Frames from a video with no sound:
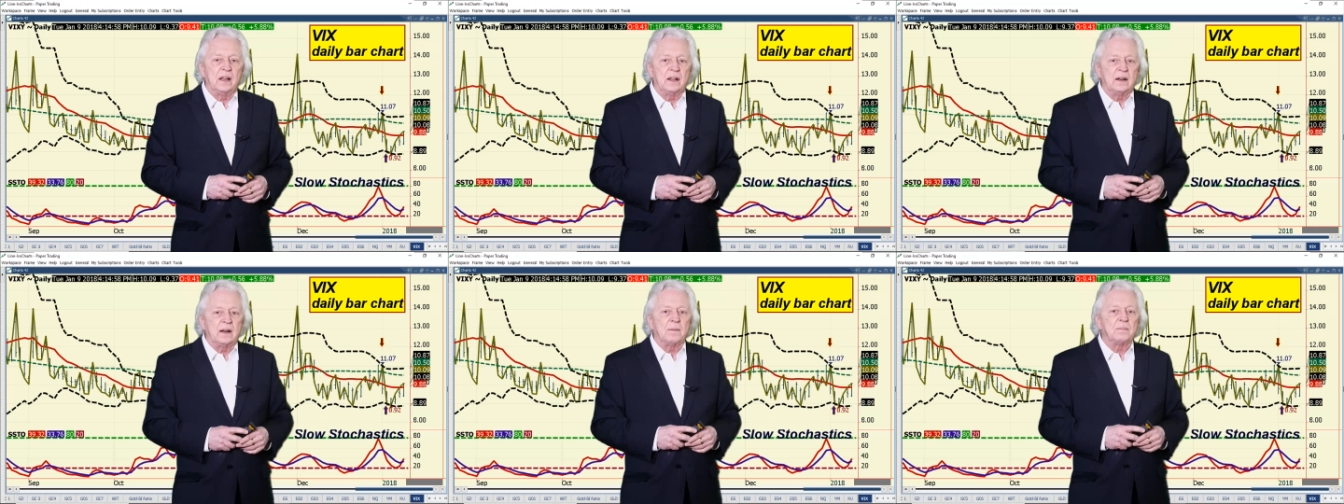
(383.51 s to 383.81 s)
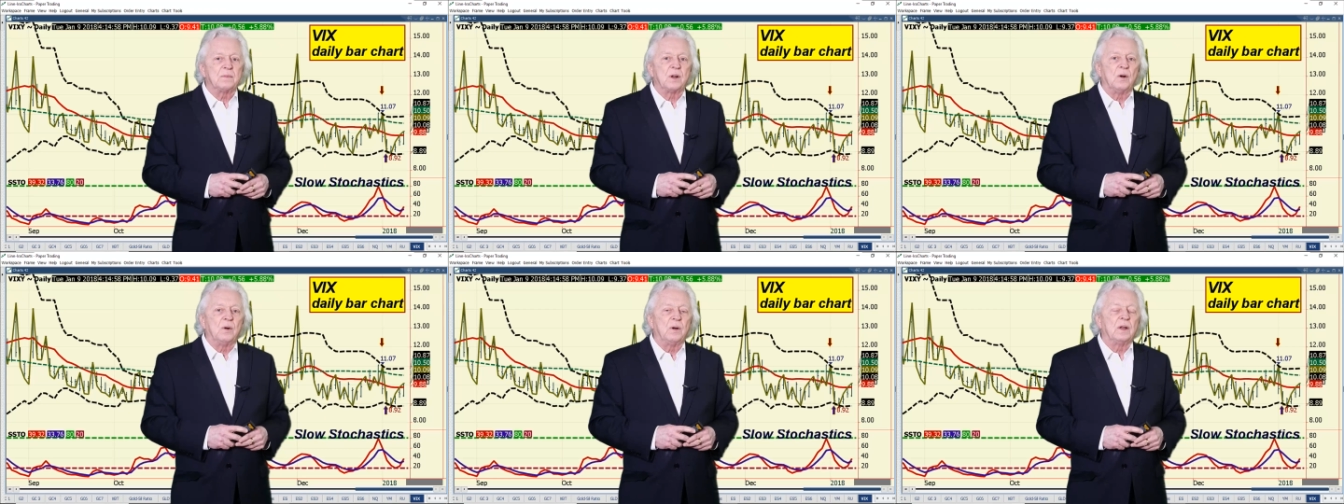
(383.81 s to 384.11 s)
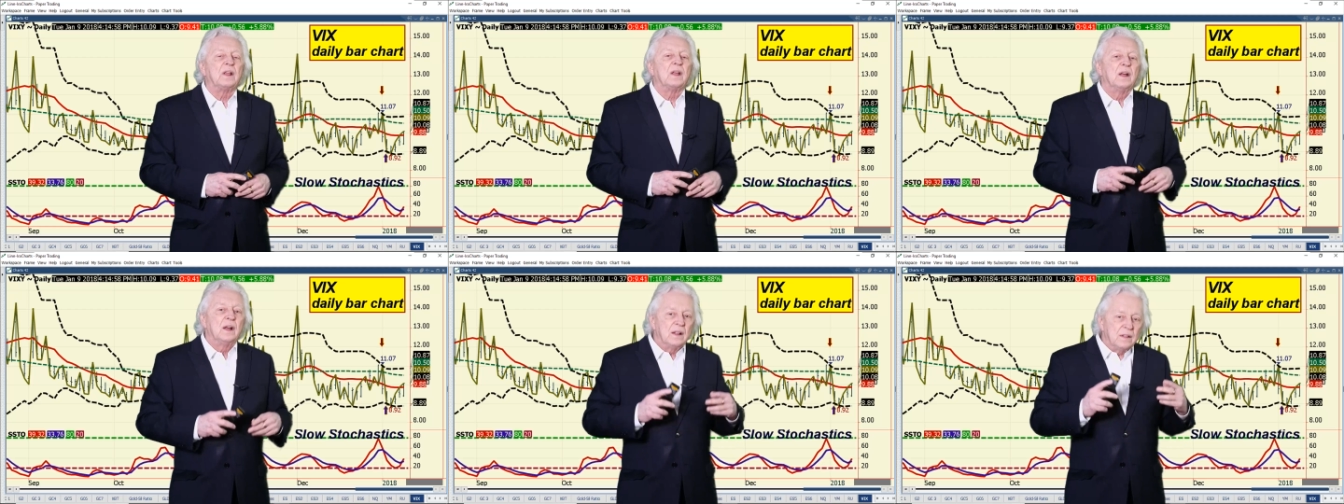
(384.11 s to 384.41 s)
And I'm
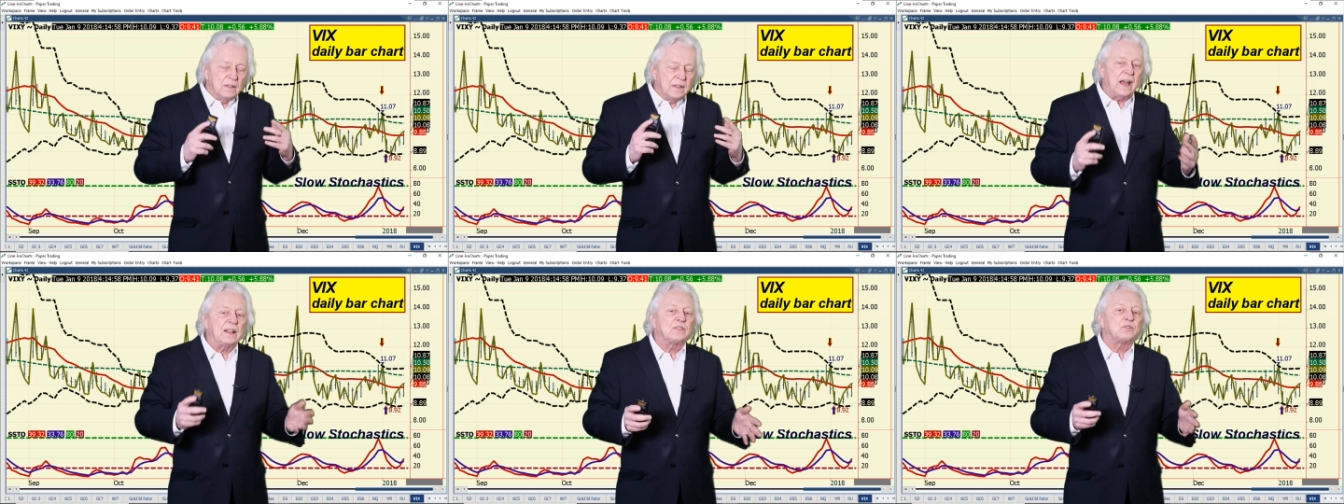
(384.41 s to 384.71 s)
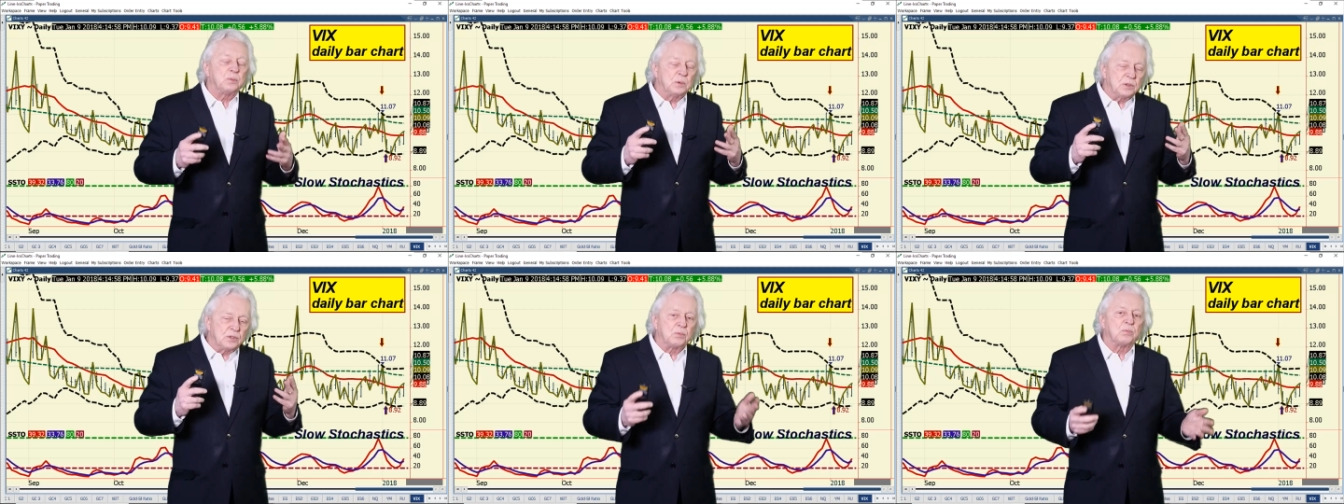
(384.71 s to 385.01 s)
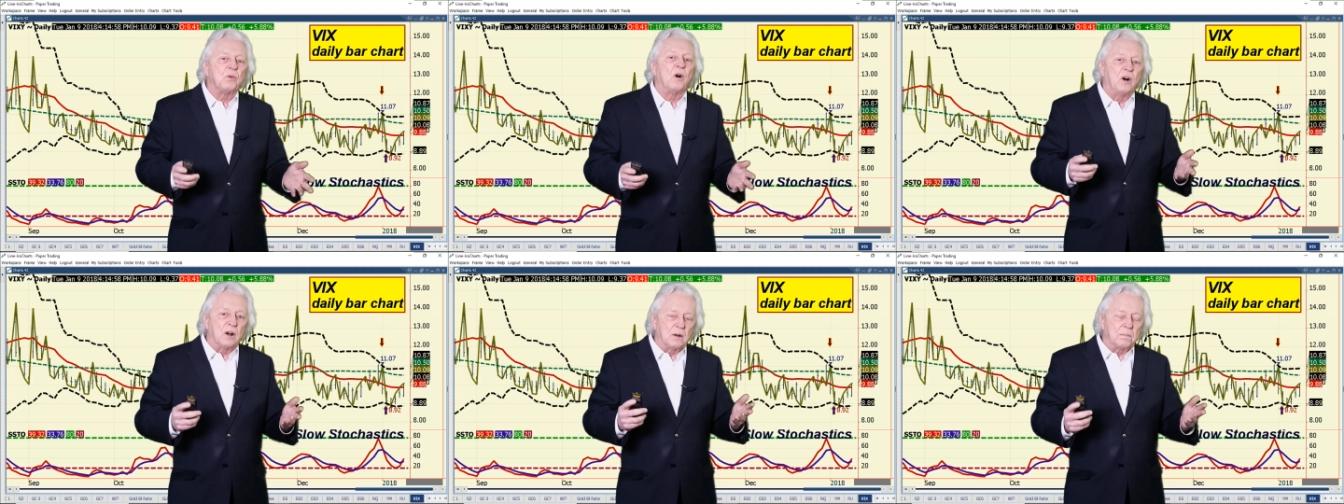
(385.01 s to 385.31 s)
going, that's what's
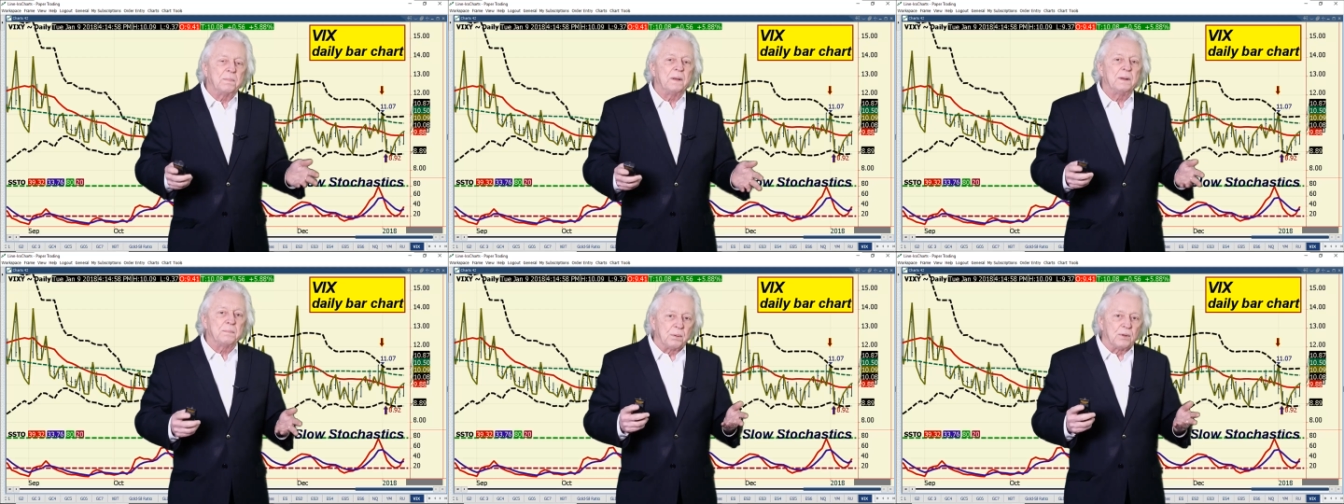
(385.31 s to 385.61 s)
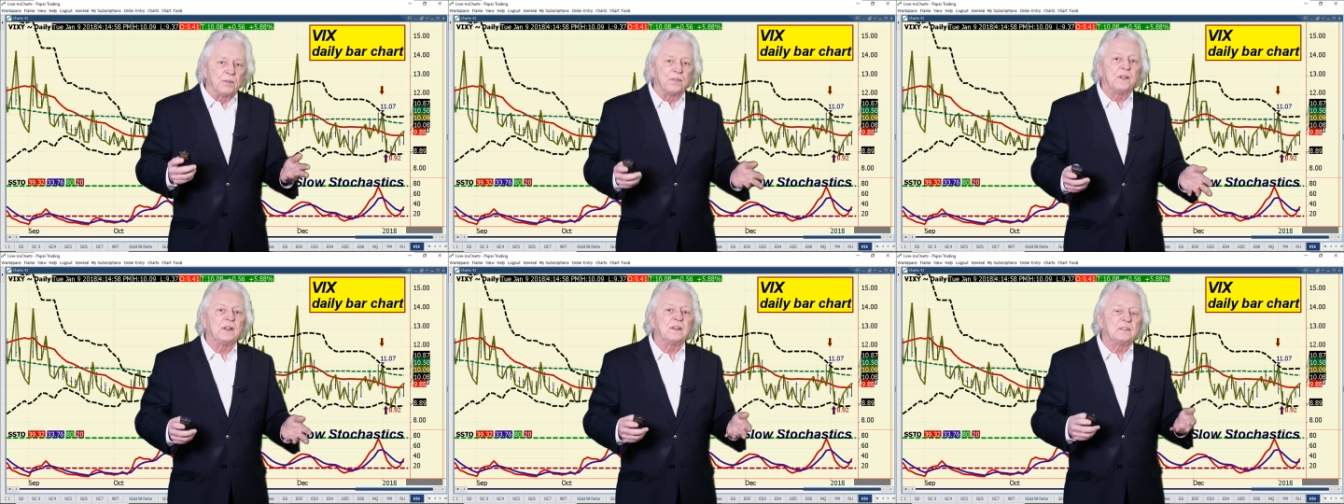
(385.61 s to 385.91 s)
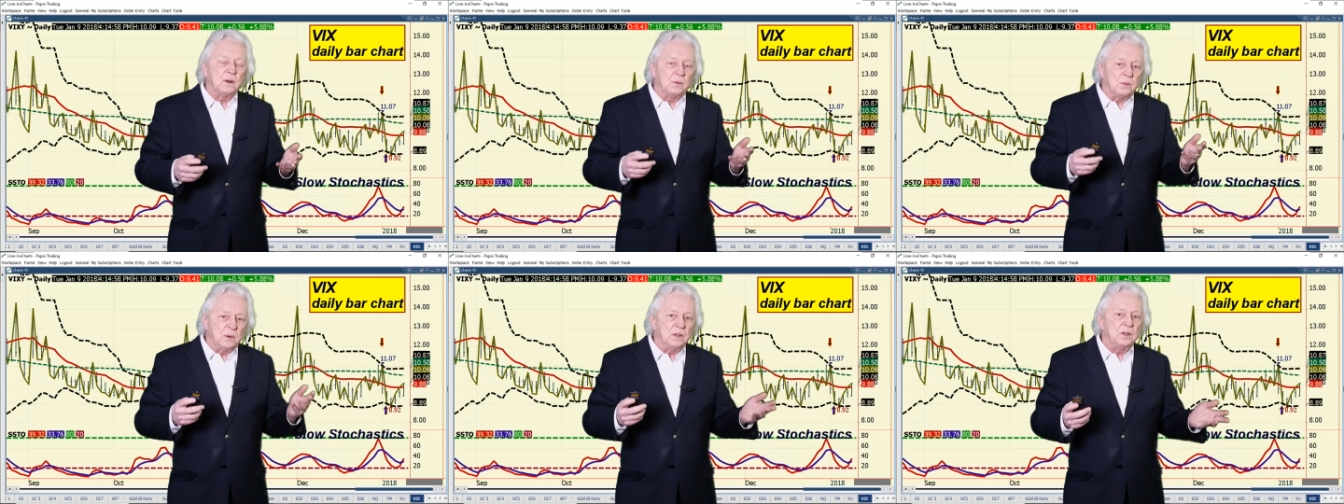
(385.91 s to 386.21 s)
wrong. People think
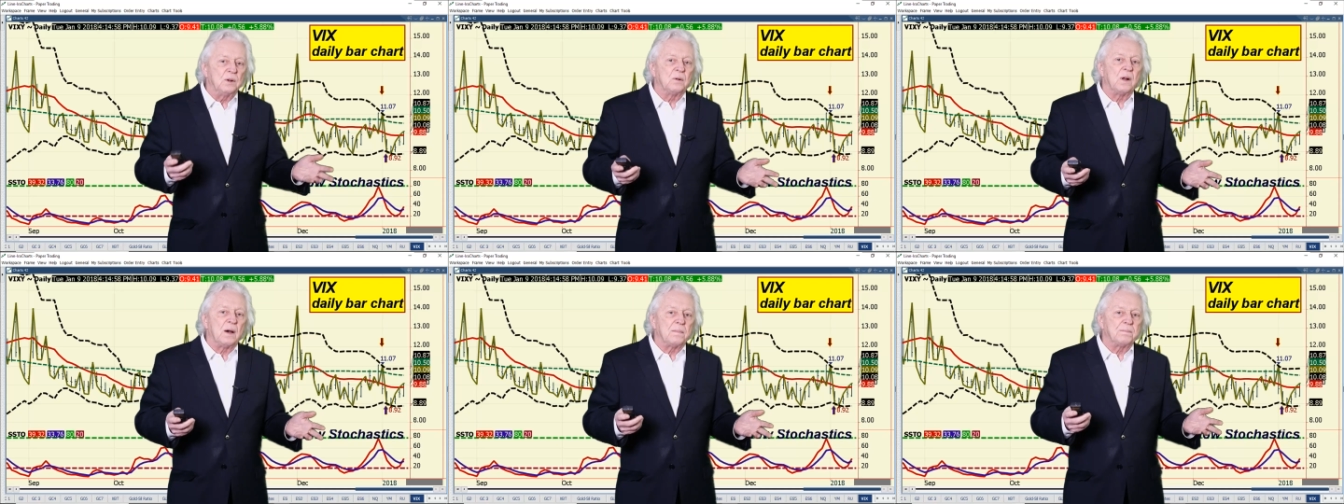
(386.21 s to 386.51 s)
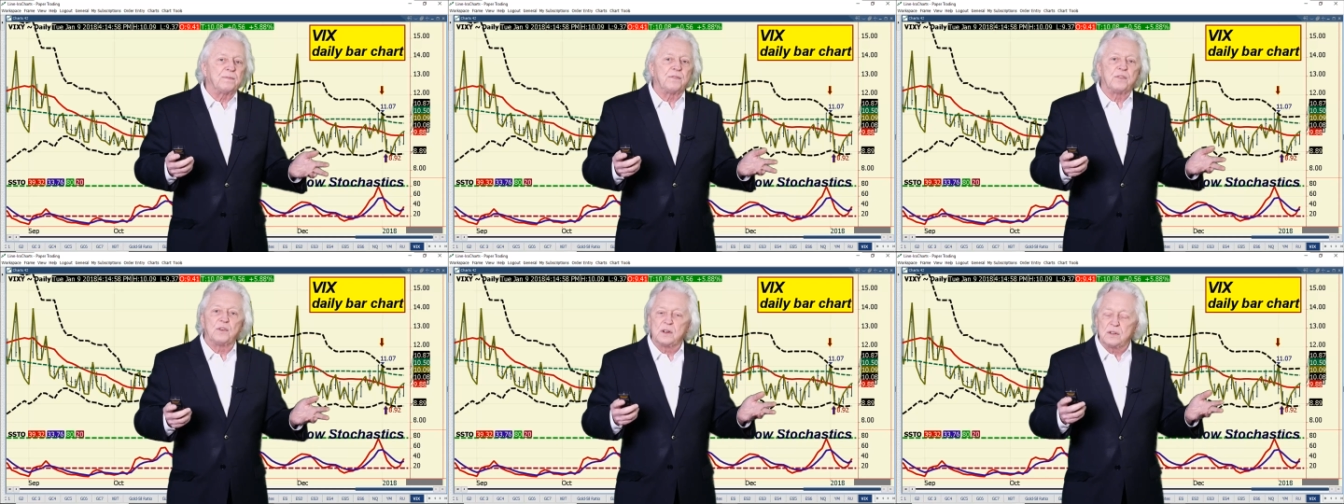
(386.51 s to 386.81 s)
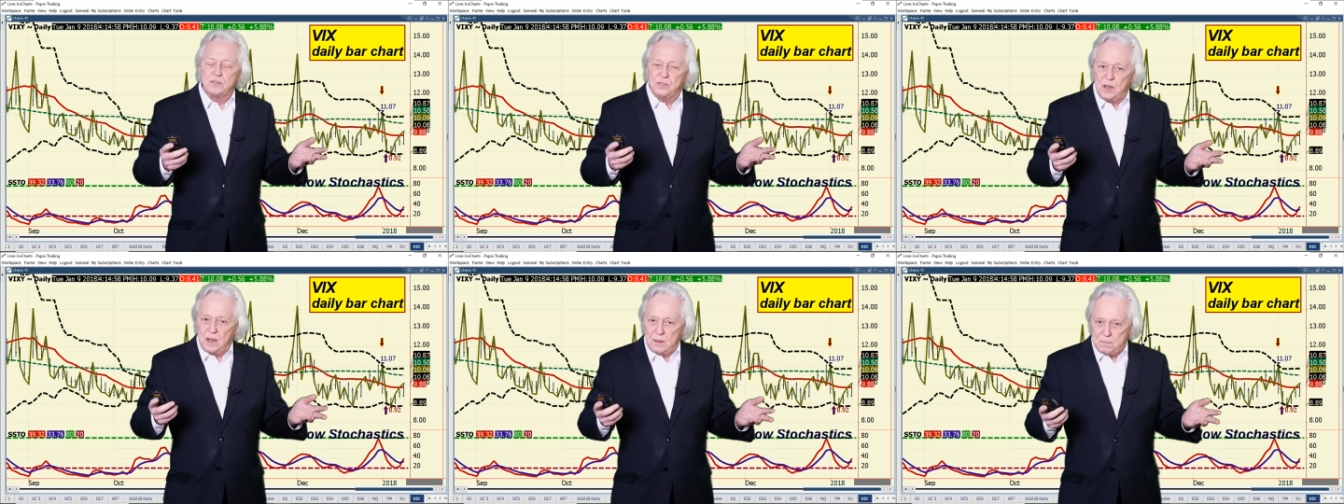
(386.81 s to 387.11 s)
that when you're up, for
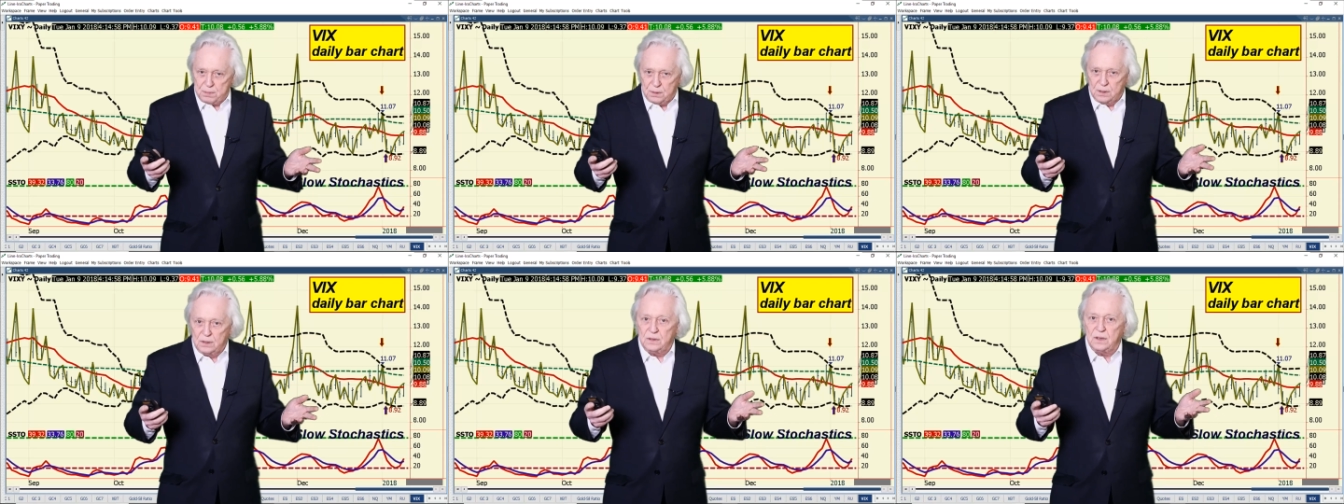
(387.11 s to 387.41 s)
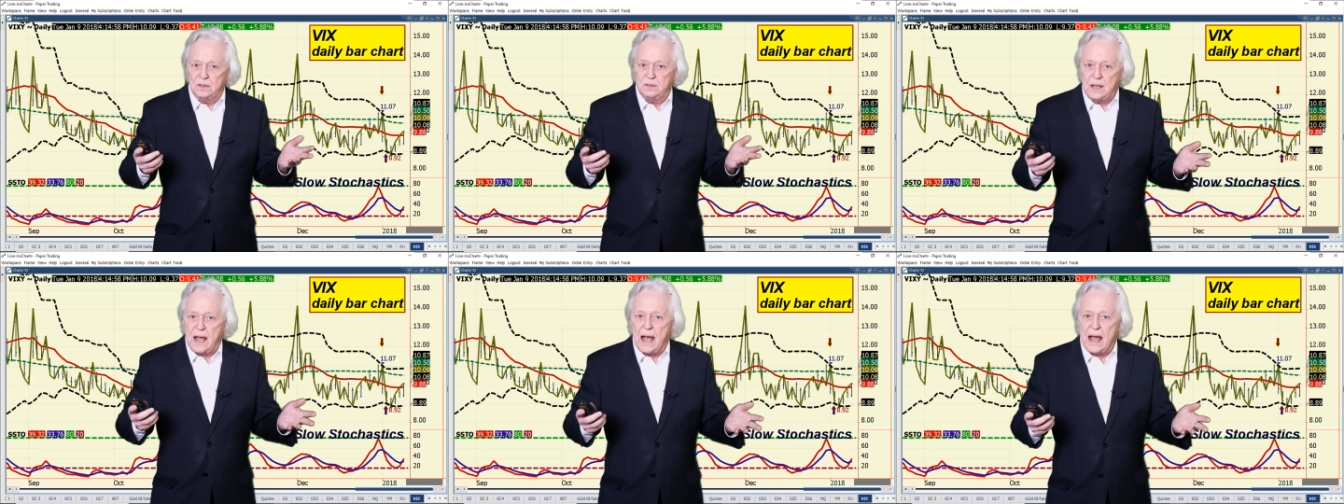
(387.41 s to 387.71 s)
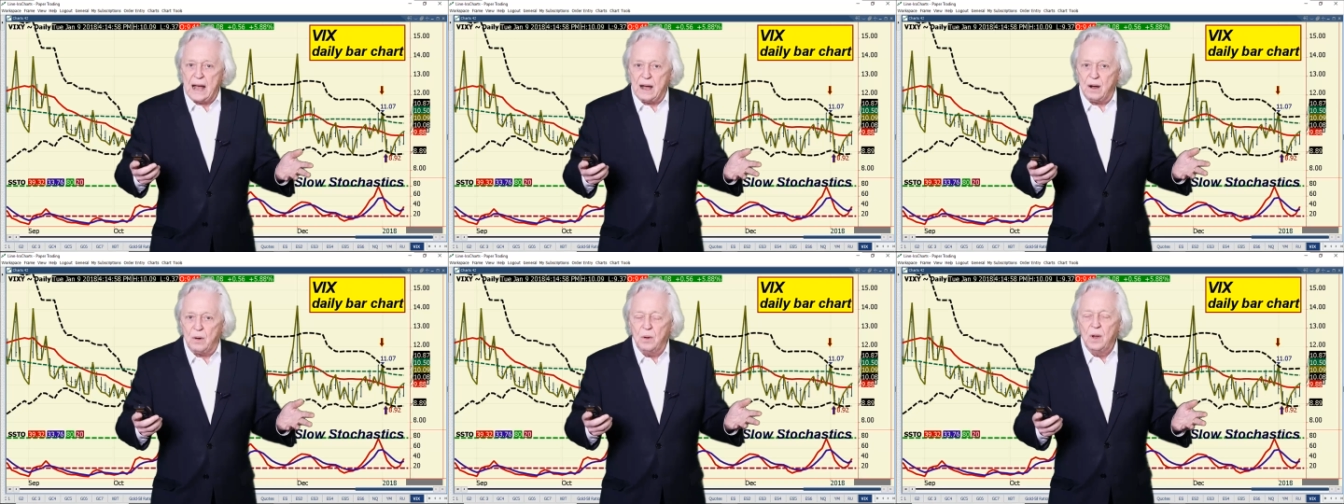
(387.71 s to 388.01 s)
example, in the
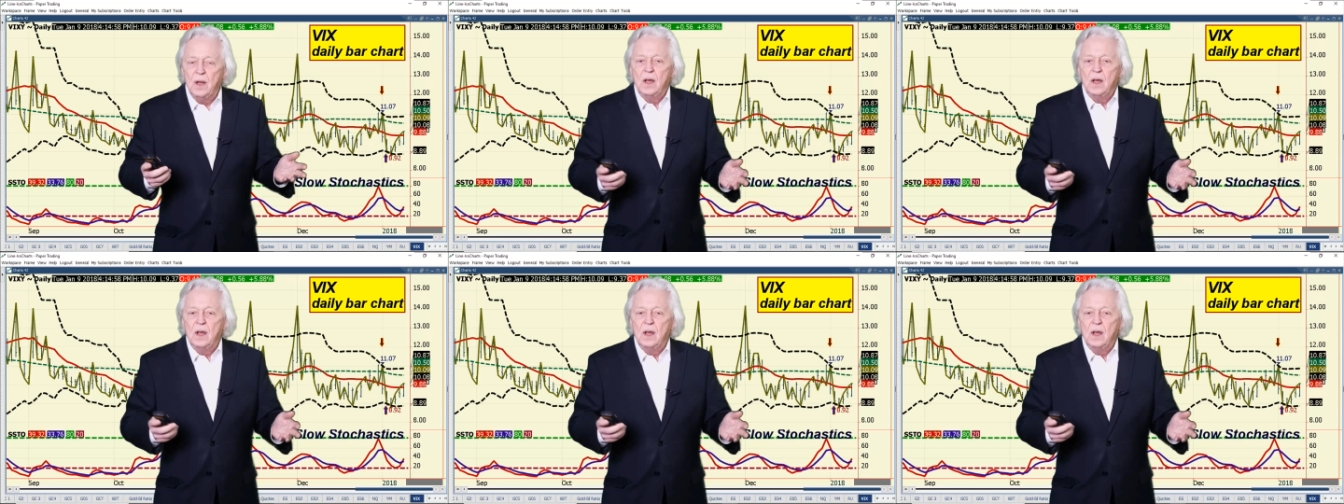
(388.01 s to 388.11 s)
Dow